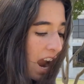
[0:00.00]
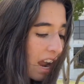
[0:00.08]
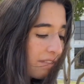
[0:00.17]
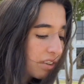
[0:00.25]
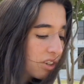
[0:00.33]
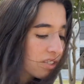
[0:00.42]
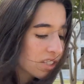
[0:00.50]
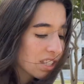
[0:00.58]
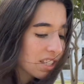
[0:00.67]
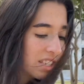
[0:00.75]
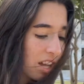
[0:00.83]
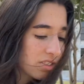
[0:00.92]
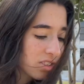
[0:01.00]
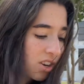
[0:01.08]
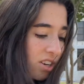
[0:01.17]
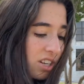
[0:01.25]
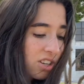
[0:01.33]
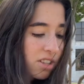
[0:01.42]
High frequency cells
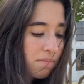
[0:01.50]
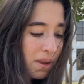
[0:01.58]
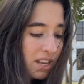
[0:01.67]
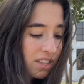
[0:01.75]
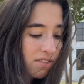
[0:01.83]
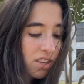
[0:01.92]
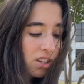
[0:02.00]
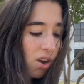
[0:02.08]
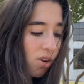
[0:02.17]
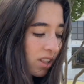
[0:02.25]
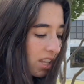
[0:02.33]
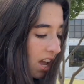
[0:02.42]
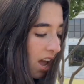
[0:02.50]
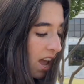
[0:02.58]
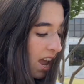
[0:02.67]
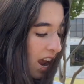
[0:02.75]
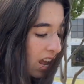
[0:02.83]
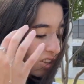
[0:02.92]
are near the base of the cochlea
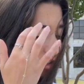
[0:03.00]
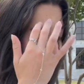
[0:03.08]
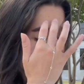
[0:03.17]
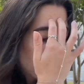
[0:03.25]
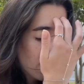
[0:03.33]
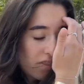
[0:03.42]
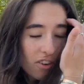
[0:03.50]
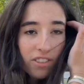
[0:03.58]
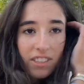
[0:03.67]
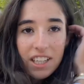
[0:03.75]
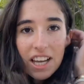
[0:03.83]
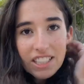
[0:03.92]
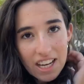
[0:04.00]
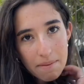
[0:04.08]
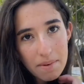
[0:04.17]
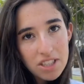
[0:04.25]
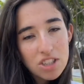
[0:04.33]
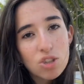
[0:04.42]
and they're usually first to get
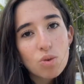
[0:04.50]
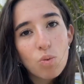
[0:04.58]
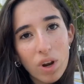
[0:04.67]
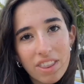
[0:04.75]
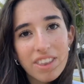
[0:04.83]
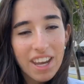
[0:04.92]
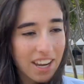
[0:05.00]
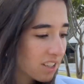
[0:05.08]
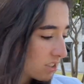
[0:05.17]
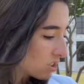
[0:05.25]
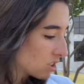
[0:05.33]
damaged with age.